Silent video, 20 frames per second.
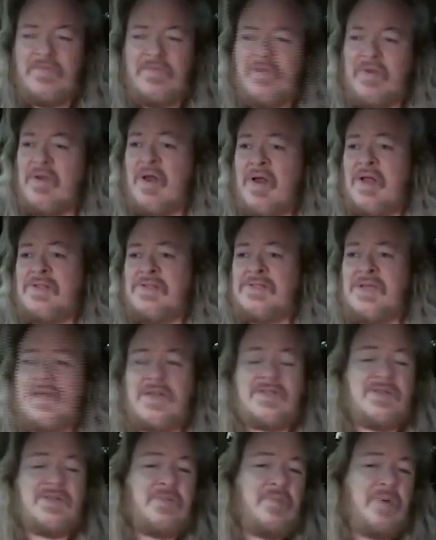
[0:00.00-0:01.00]
The God's hand
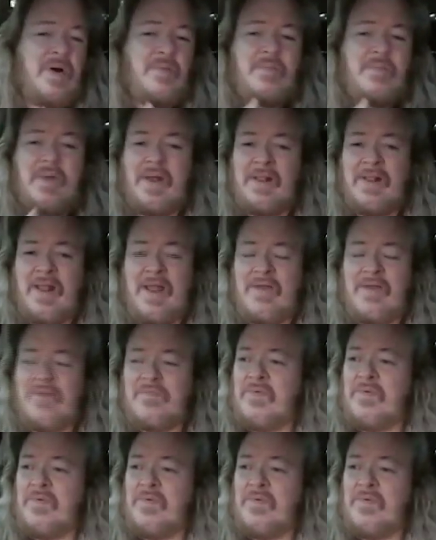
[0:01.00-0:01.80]
is upon my life.